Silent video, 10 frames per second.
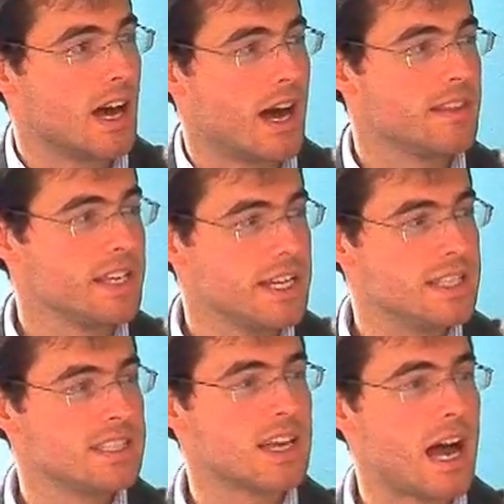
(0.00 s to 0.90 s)
on the
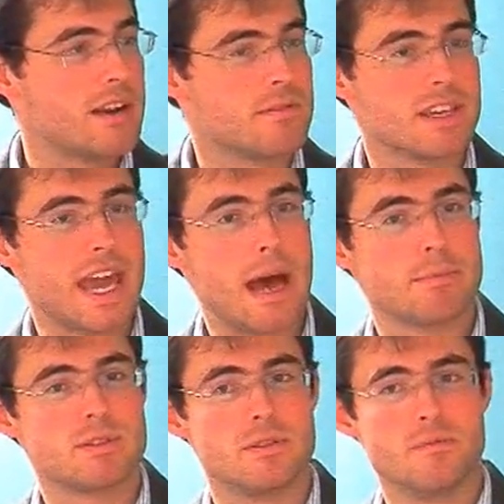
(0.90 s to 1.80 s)
inside of the
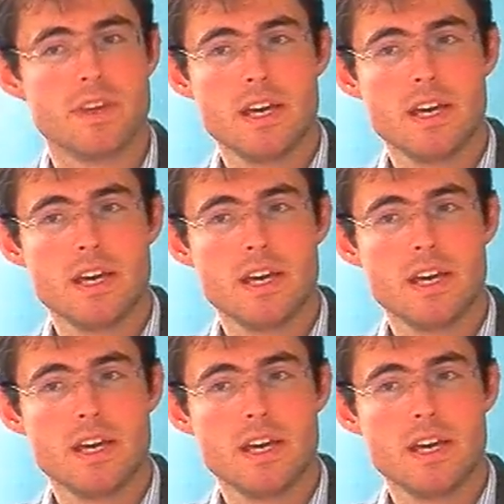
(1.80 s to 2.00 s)
capsule.